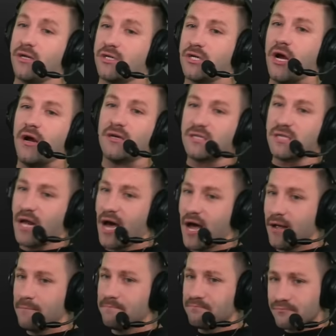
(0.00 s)
Chugs and
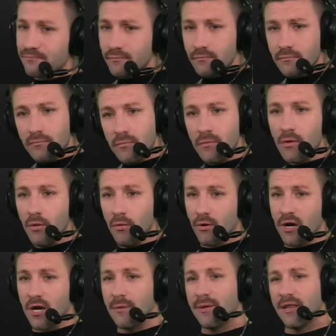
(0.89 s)
I,
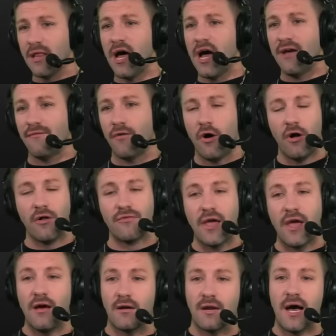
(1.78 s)
we're going to be live all
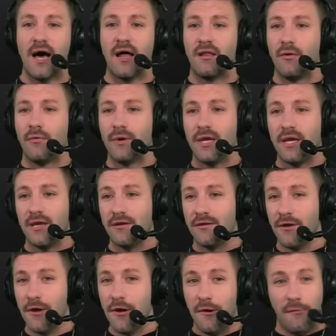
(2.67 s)
day on Halloween
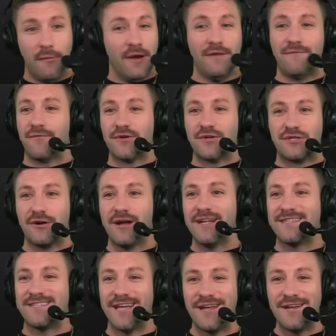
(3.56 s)
waiting for
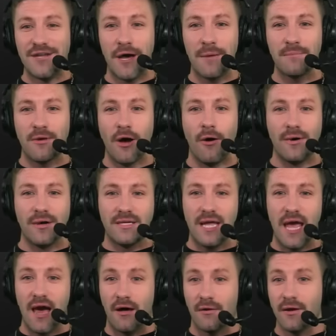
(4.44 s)
trades to end up going
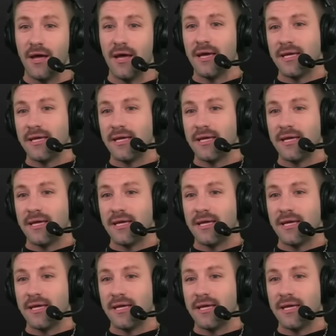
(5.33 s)
down.